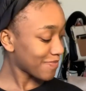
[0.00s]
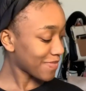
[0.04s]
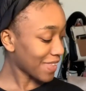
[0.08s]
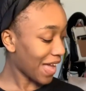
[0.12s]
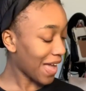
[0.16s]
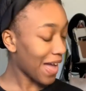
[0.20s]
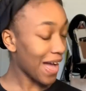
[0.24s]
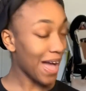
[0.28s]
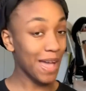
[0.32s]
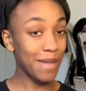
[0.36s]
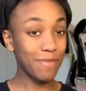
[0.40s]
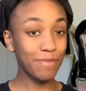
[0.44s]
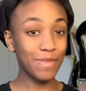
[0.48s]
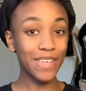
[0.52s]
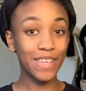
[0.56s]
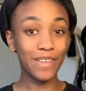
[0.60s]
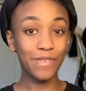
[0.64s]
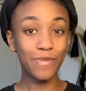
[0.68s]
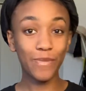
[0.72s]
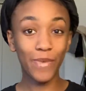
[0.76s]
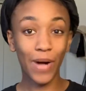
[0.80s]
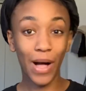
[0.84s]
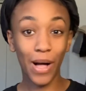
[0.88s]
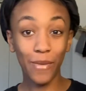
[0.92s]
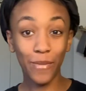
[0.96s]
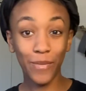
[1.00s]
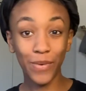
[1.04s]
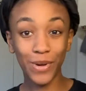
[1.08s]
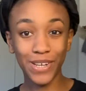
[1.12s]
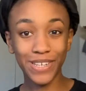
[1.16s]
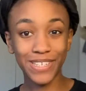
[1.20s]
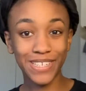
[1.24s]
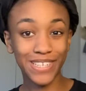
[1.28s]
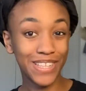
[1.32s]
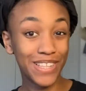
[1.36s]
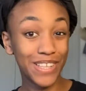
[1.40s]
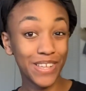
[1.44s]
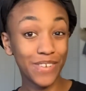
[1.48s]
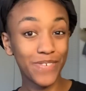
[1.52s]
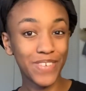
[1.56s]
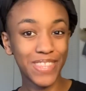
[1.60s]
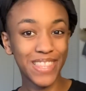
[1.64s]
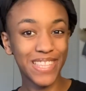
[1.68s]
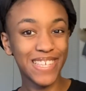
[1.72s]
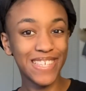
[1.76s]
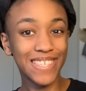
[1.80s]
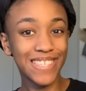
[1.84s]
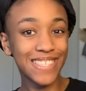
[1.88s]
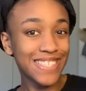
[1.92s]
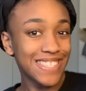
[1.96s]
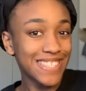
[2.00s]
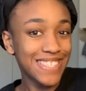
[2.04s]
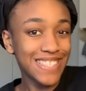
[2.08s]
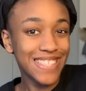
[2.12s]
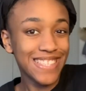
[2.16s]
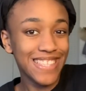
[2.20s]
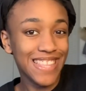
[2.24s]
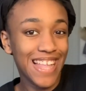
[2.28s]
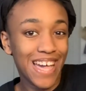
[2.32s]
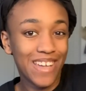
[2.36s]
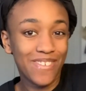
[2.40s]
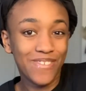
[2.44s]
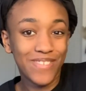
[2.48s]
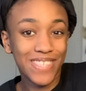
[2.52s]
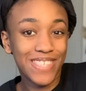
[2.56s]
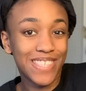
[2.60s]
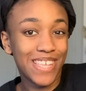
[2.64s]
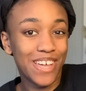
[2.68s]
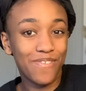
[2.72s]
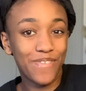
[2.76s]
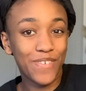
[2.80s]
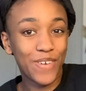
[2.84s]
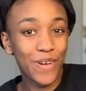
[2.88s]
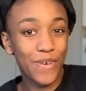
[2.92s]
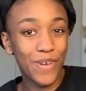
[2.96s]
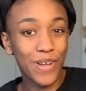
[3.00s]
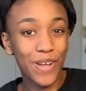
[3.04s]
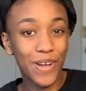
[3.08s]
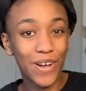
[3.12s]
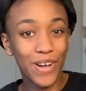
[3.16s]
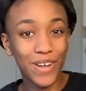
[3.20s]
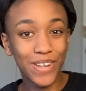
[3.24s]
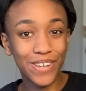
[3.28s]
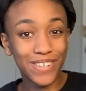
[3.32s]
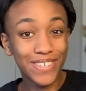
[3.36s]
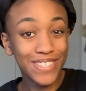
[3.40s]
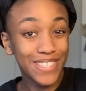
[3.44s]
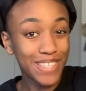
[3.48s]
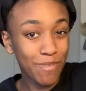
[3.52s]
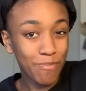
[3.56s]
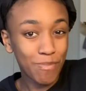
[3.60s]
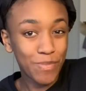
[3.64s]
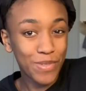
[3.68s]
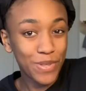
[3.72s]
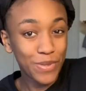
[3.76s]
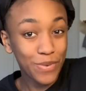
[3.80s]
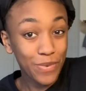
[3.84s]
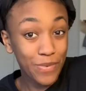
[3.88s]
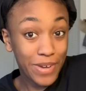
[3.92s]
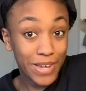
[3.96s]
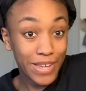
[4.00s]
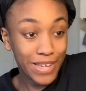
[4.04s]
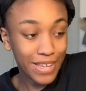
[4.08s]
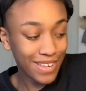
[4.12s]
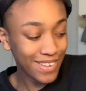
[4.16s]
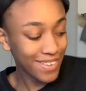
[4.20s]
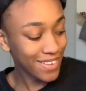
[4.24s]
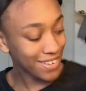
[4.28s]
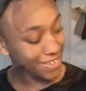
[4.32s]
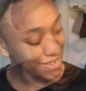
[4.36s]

I mean, while we're dealing with this life stuff going on, something to read.